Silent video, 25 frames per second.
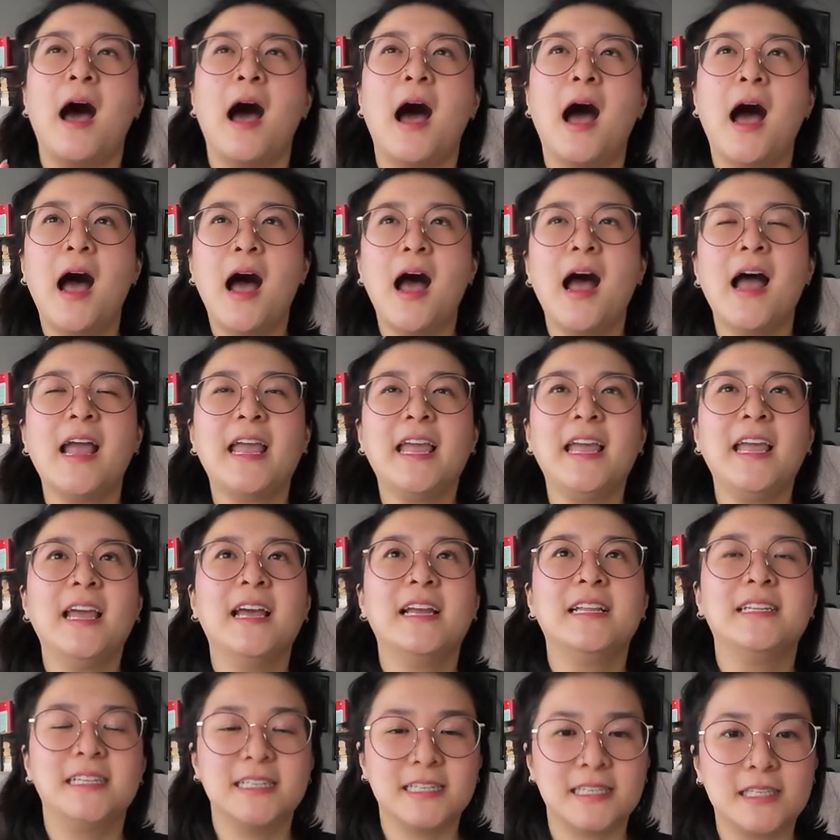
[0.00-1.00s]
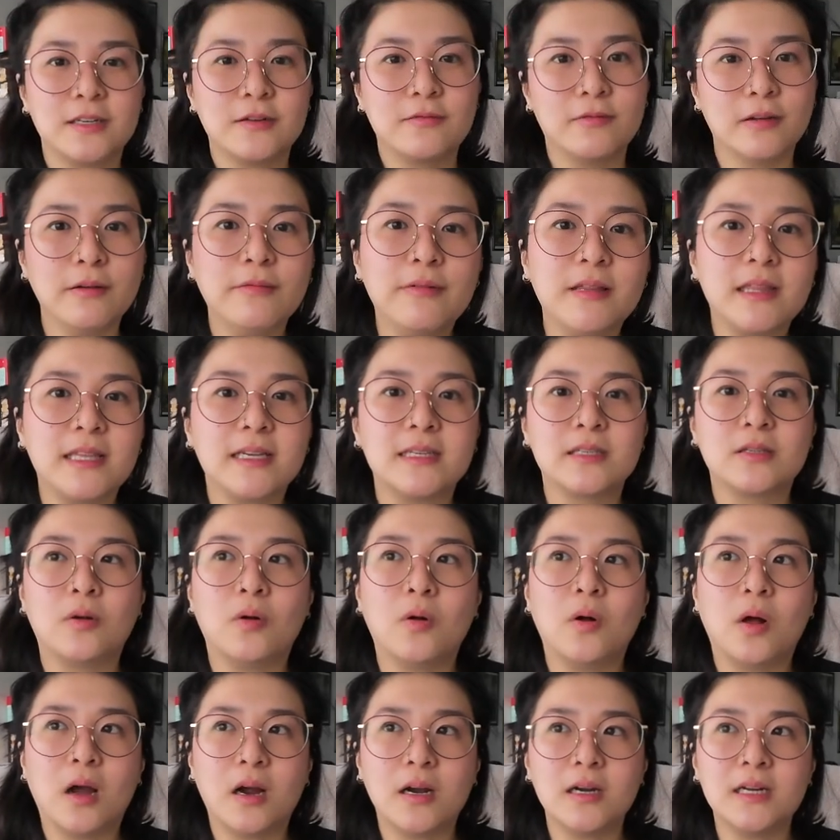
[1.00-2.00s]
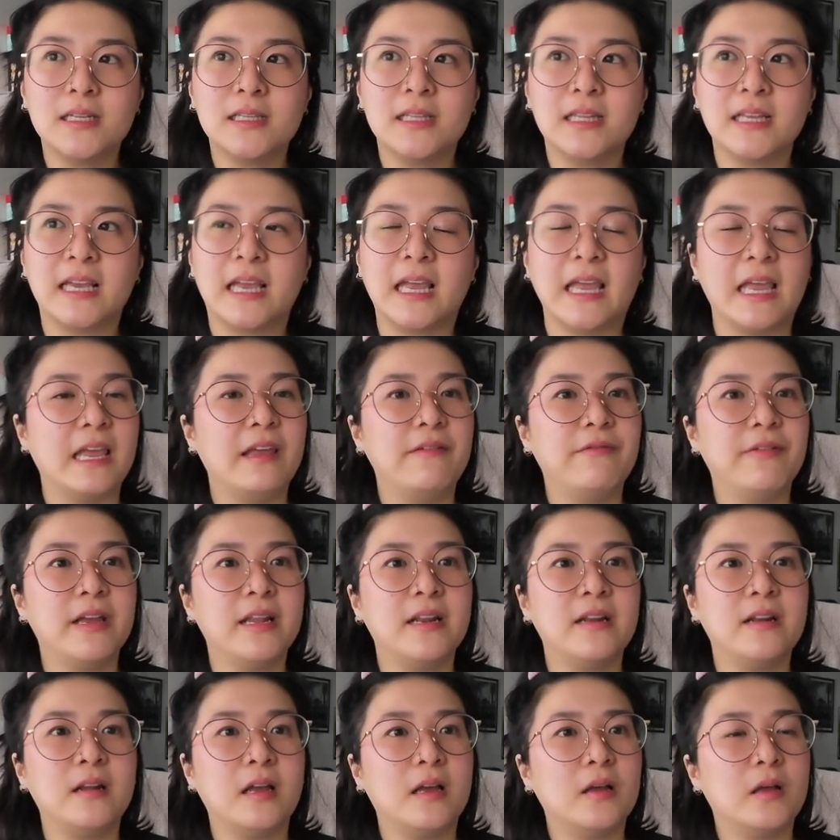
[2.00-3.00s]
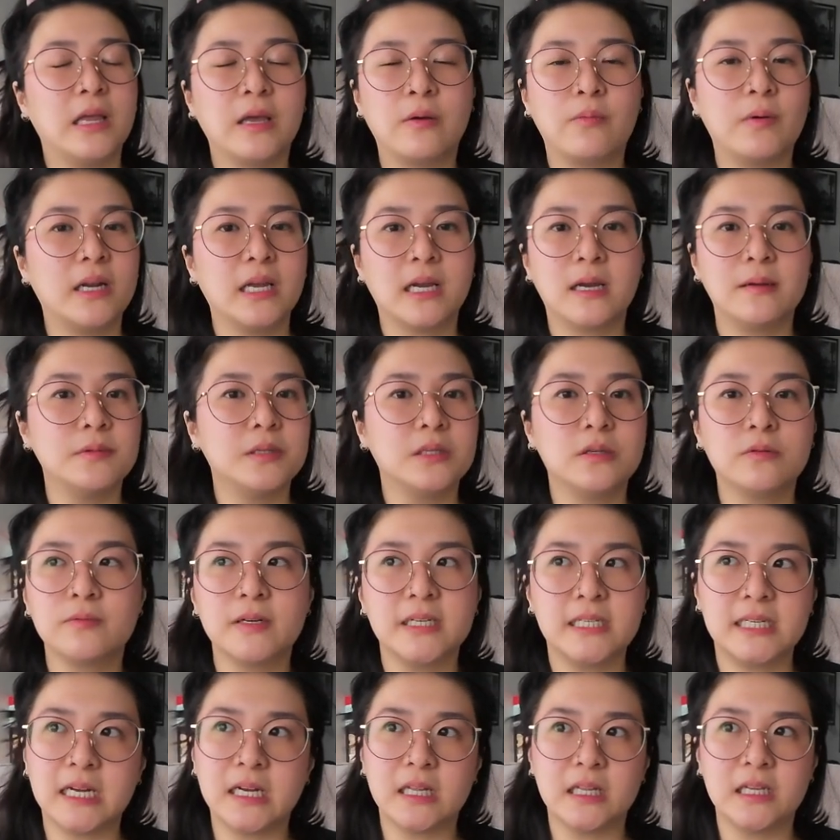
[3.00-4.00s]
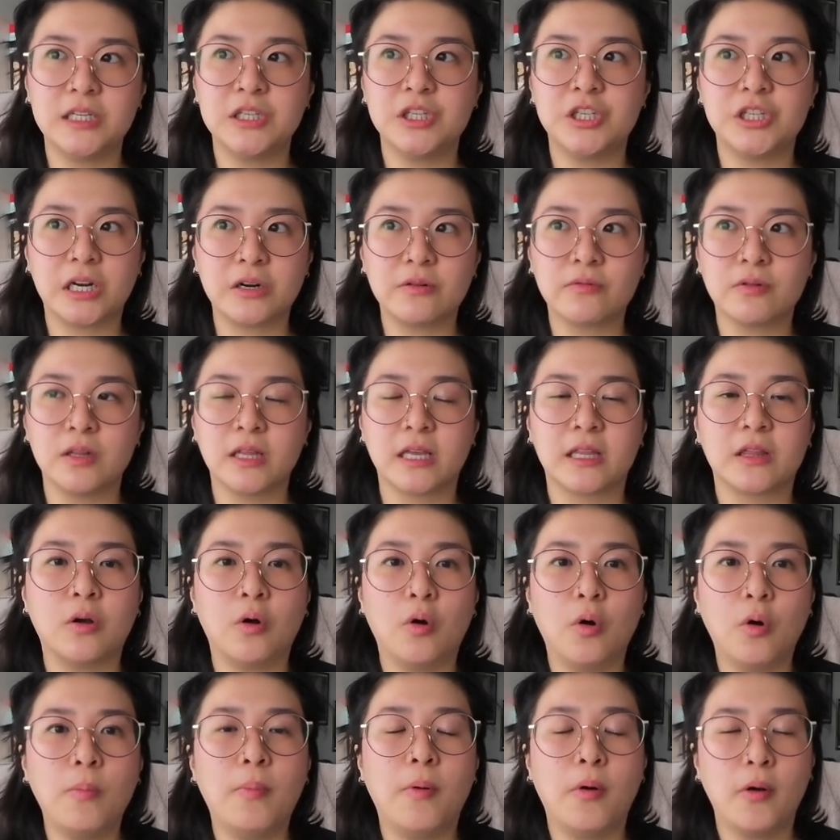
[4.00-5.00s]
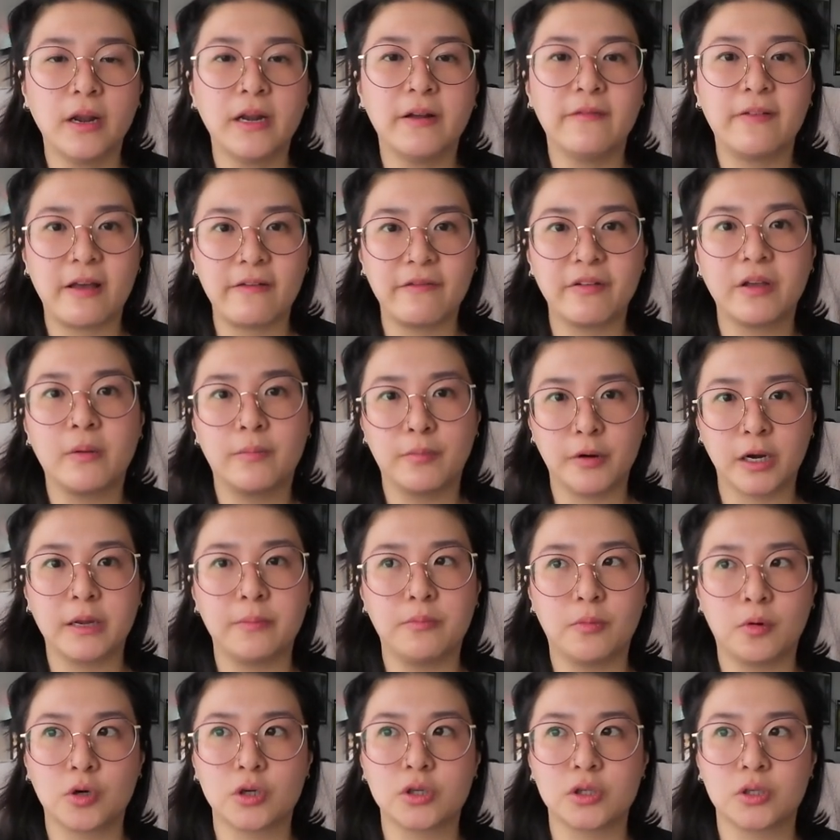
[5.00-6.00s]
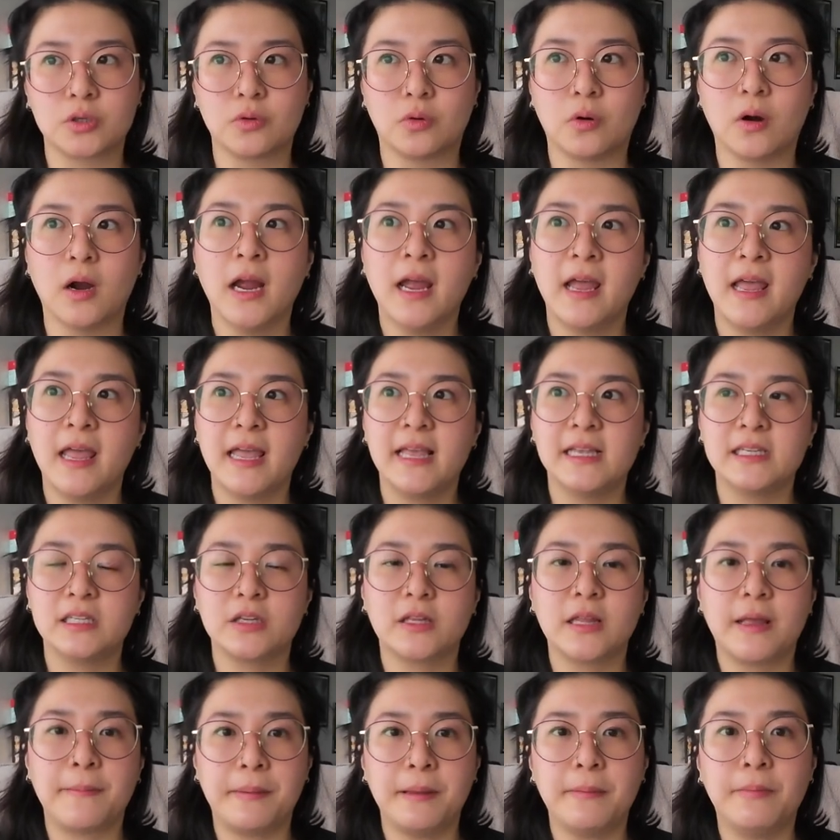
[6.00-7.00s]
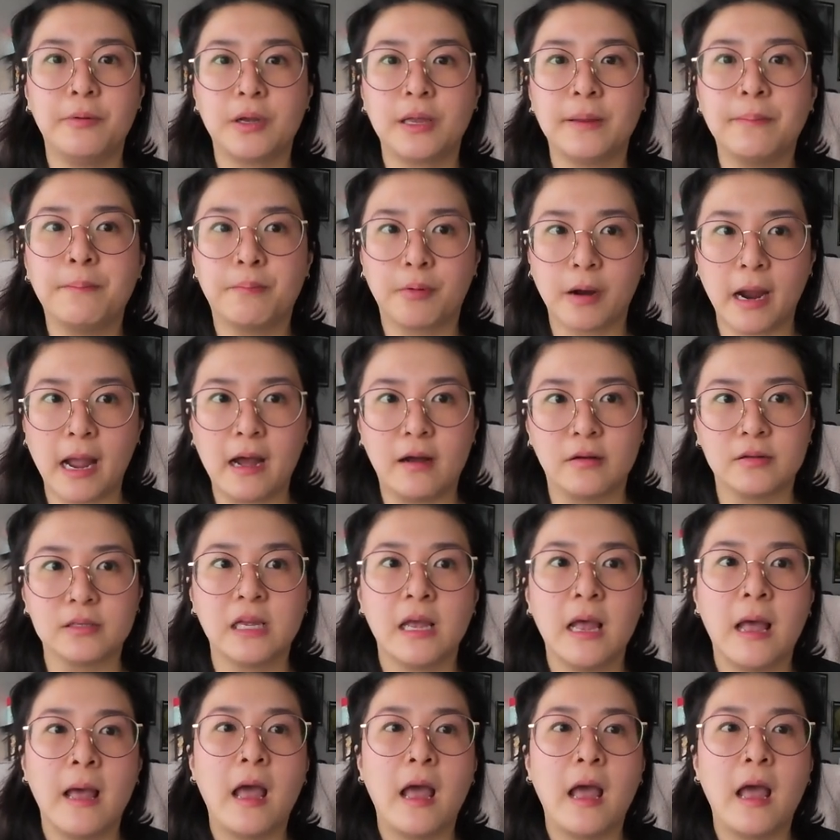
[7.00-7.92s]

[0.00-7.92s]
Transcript: I disagree with this wholeheartedly. Even like when it comes to retail in general, like the whole point of having a brick and mortar store is so that people can browse